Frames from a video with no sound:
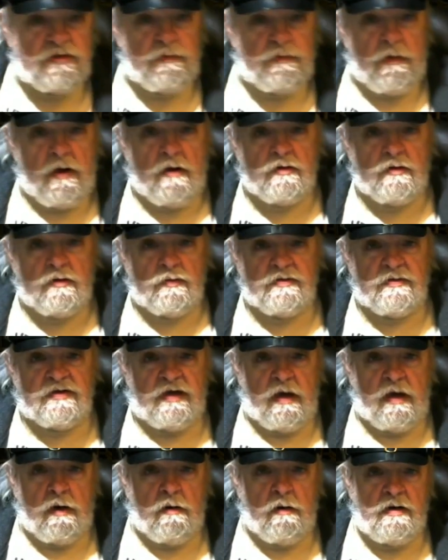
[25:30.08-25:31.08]
and Spells was
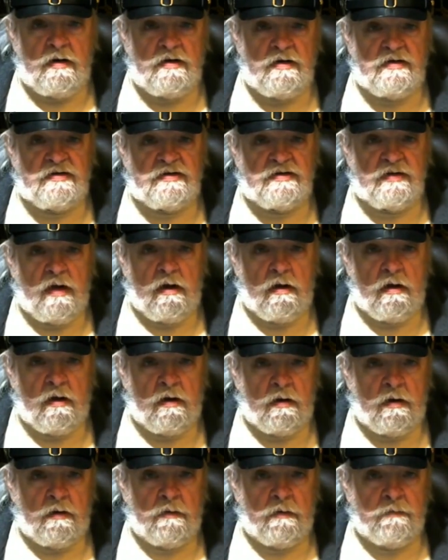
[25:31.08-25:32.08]
Gary's
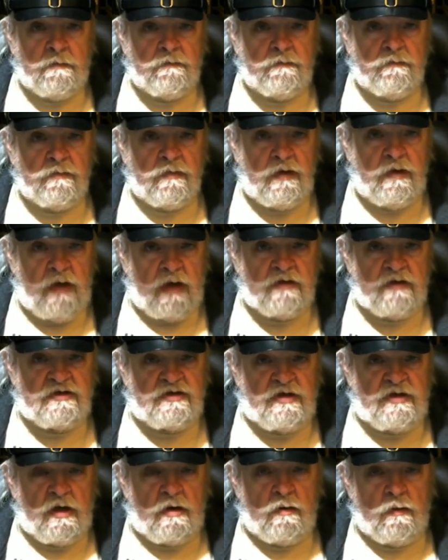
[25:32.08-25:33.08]

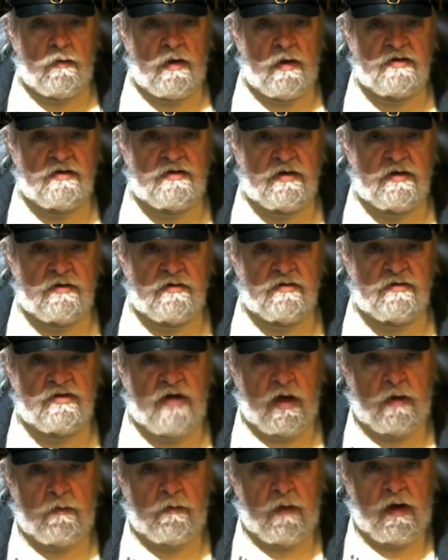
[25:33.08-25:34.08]
next generation
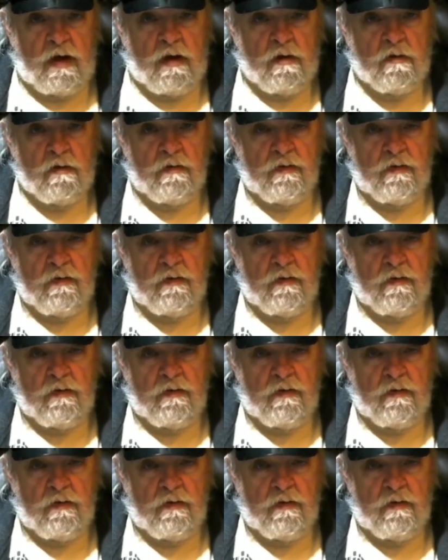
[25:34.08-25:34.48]
chainmail.